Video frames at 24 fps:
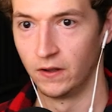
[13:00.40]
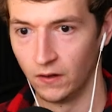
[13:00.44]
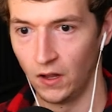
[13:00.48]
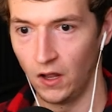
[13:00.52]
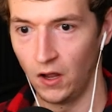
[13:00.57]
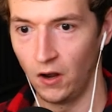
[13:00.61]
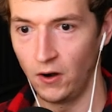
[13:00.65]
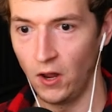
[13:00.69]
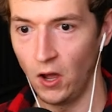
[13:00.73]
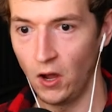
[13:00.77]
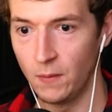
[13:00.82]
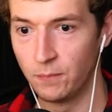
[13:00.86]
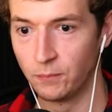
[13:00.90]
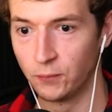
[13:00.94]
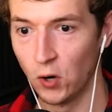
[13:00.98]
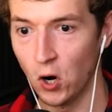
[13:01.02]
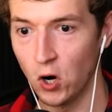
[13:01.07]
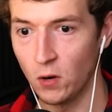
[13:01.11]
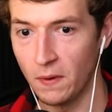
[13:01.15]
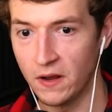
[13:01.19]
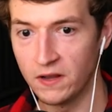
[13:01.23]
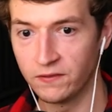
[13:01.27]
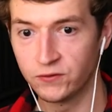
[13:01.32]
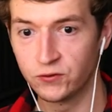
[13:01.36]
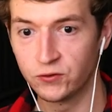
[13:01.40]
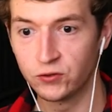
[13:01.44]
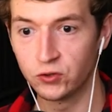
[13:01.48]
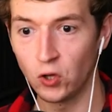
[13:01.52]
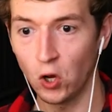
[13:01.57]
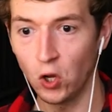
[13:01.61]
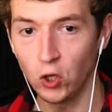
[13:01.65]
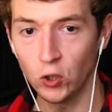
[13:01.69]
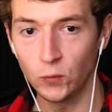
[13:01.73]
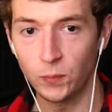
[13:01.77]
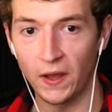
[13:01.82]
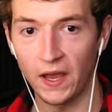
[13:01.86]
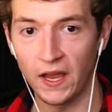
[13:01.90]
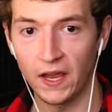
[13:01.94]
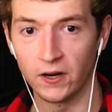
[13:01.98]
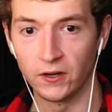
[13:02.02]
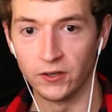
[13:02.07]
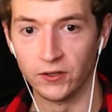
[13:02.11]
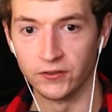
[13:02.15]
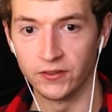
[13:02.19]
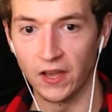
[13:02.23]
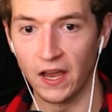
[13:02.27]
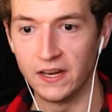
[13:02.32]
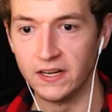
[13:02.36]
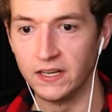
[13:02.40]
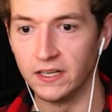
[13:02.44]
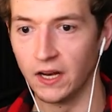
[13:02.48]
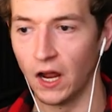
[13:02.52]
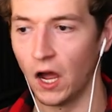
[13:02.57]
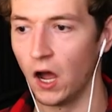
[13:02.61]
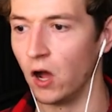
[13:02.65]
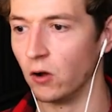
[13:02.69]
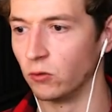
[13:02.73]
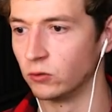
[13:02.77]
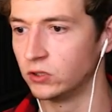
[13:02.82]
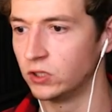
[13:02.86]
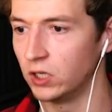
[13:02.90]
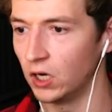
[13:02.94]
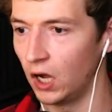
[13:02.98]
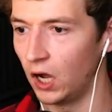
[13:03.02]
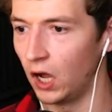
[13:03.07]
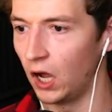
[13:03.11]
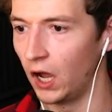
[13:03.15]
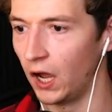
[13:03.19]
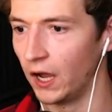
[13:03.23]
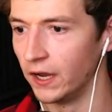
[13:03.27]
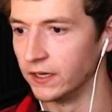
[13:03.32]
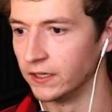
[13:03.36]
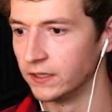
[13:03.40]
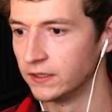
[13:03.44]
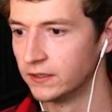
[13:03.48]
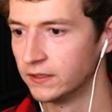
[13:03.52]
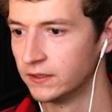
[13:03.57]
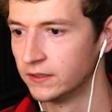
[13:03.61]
Oh no, I broke my solar panels. I need, oh God.